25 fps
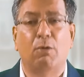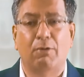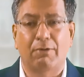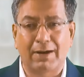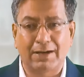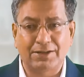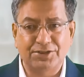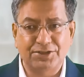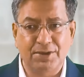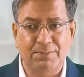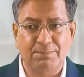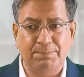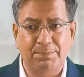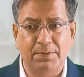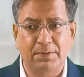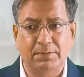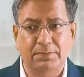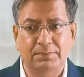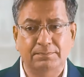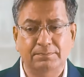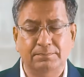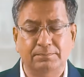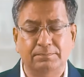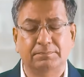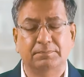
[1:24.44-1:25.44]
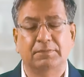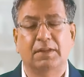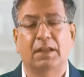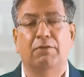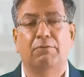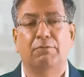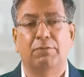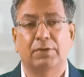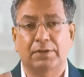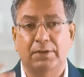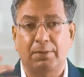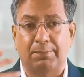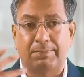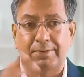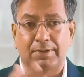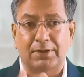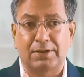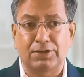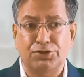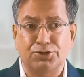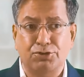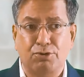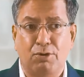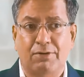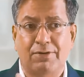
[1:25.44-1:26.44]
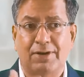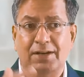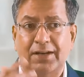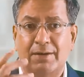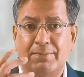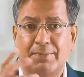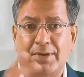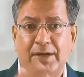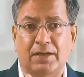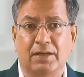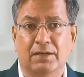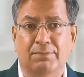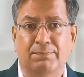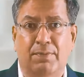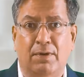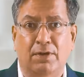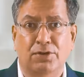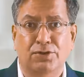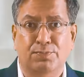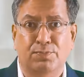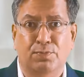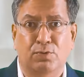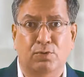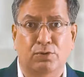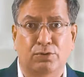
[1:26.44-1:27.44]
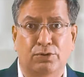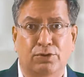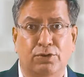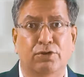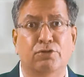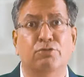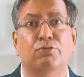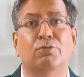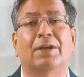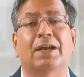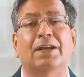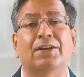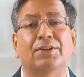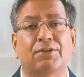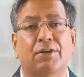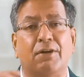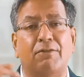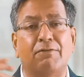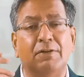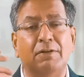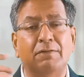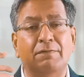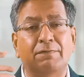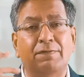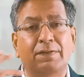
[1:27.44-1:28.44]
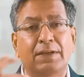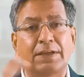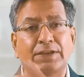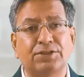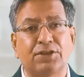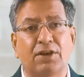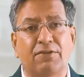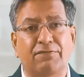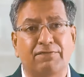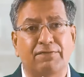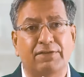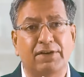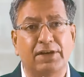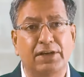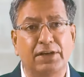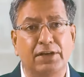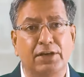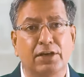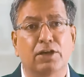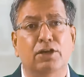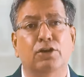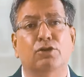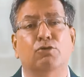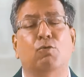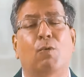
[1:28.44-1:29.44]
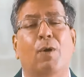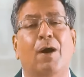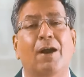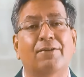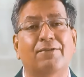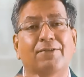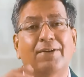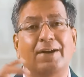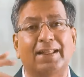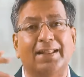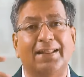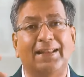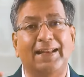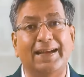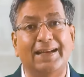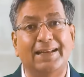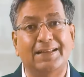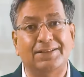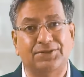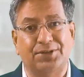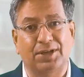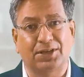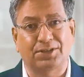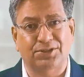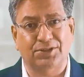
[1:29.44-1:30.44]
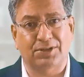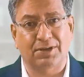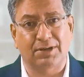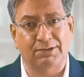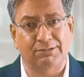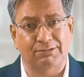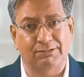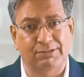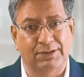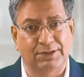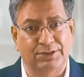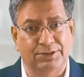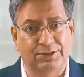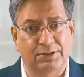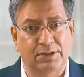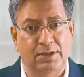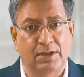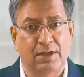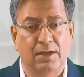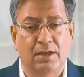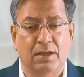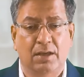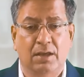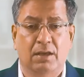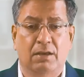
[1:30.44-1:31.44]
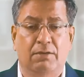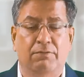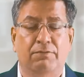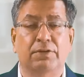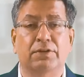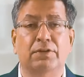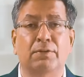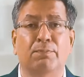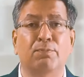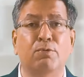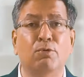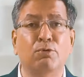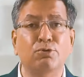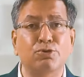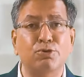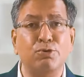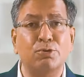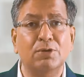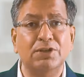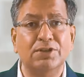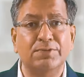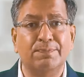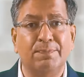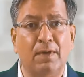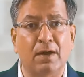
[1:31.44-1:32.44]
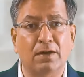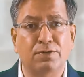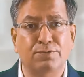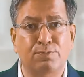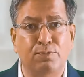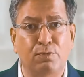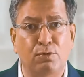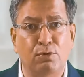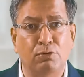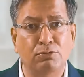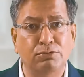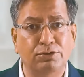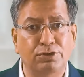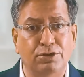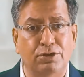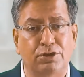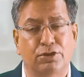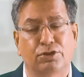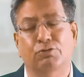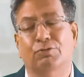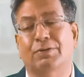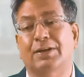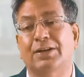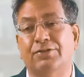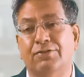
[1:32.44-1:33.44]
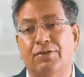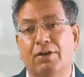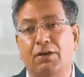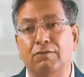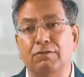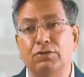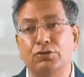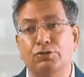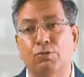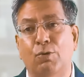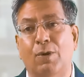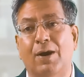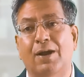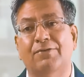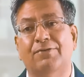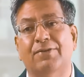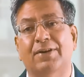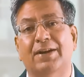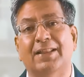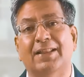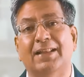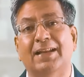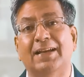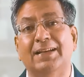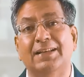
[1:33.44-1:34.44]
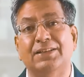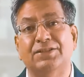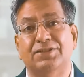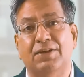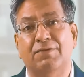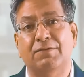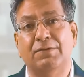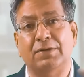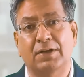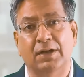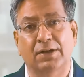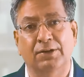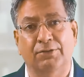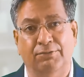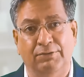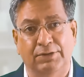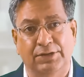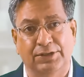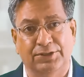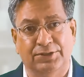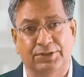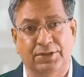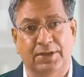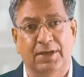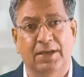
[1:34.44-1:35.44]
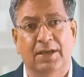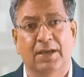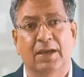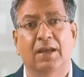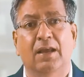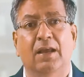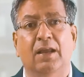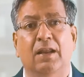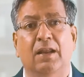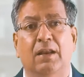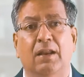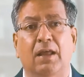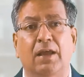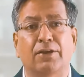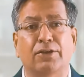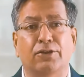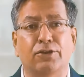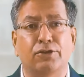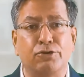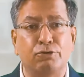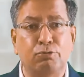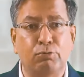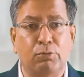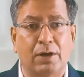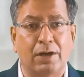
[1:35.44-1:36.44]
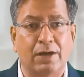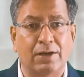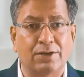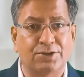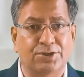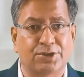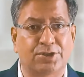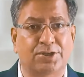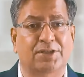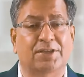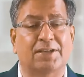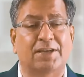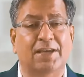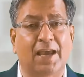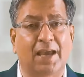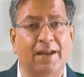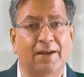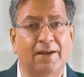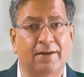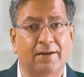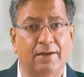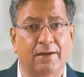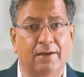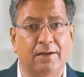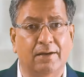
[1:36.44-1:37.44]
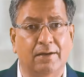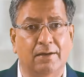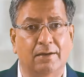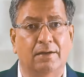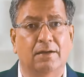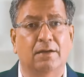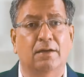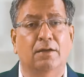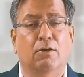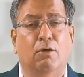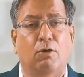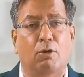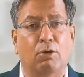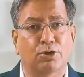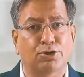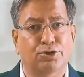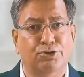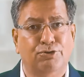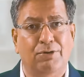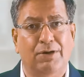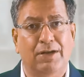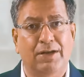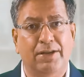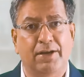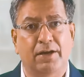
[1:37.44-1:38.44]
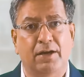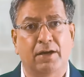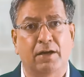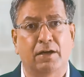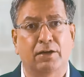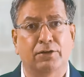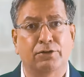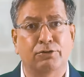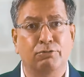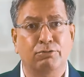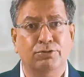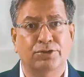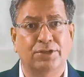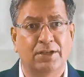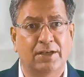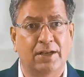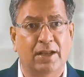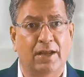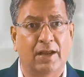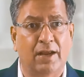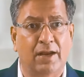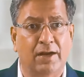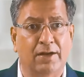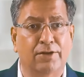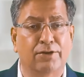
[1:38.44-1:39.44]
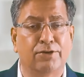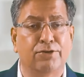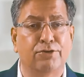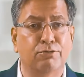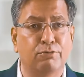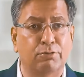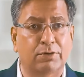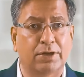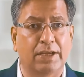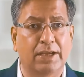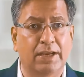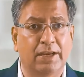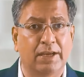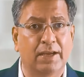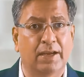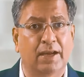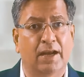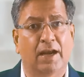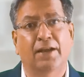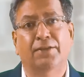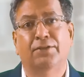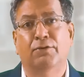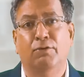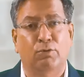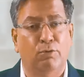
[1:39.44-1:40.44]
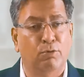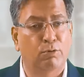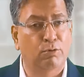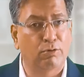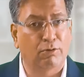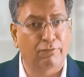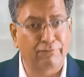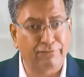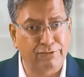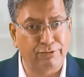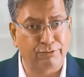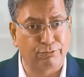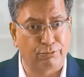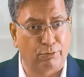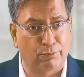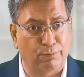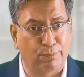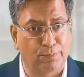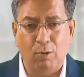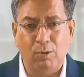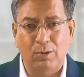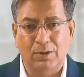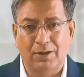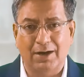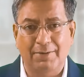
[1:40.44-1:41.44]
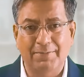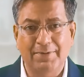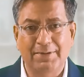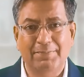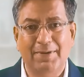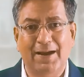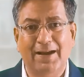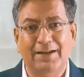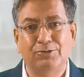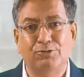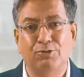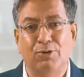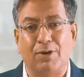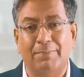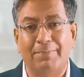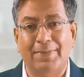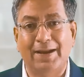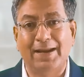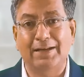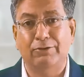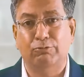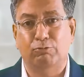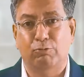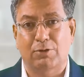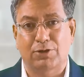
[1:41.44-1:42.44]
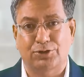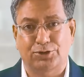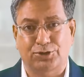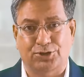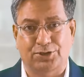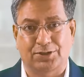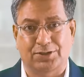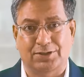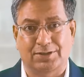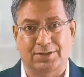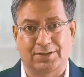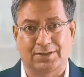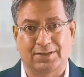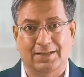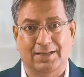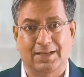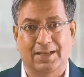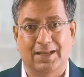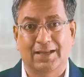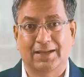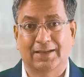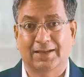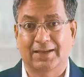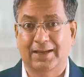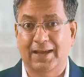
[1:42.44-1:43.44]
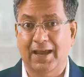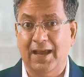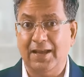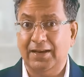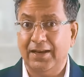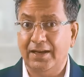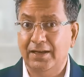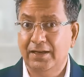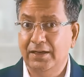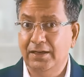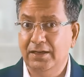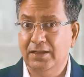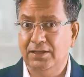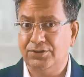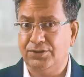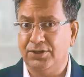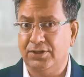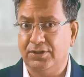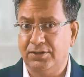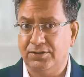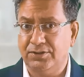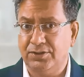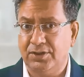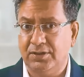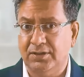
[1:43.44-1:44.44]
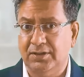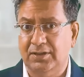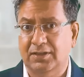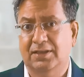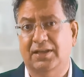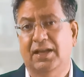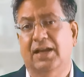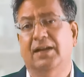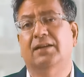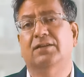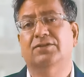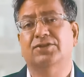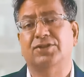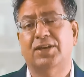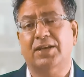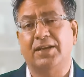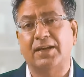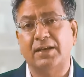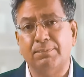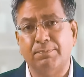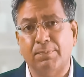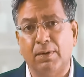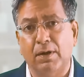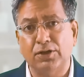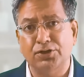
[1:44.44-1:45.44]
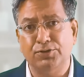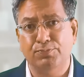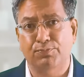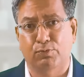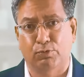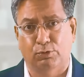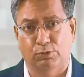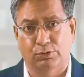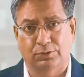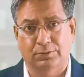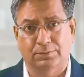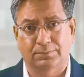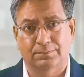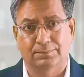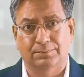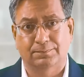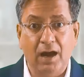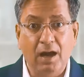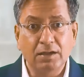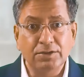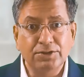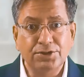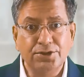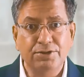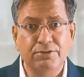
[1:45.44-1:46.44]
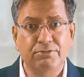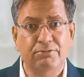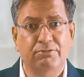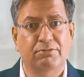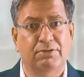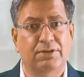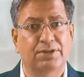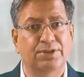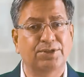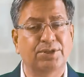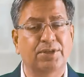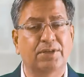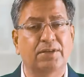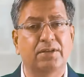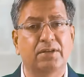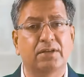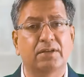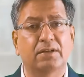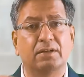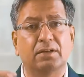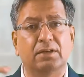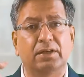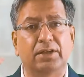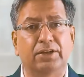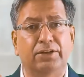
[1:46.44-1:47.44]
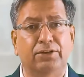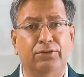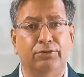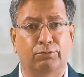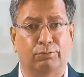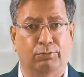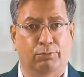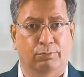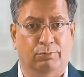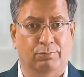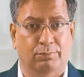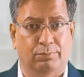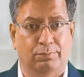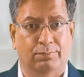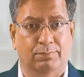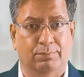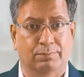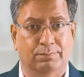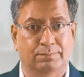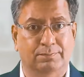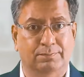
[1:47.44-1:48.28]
For example, with a British or an American passport, you can travel visa-free to one hundred eighty-six countries. With a Portuguese passport, you can travel to one hundred eighty-seven countries like U S, Canada, Australia, New Zealand, U K, and the whole of Europe. Now, coming back to our main question, can an Indian citizen get a second passport? The answer is clearly no.